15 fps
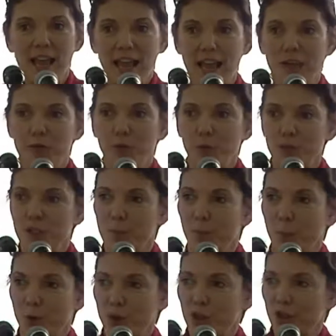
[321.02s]
and forced
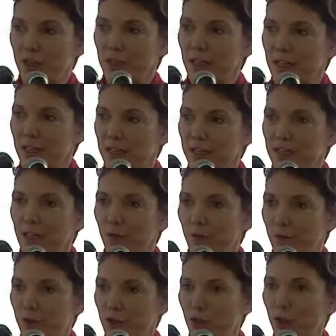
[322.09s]
abortion is
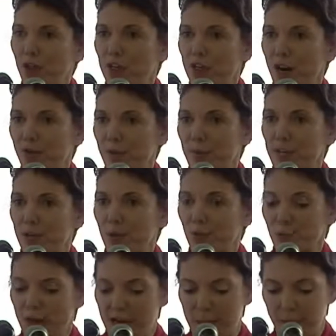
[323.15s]
official government
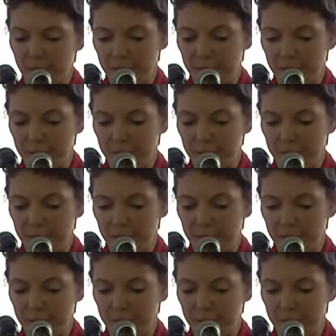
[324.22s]
rape.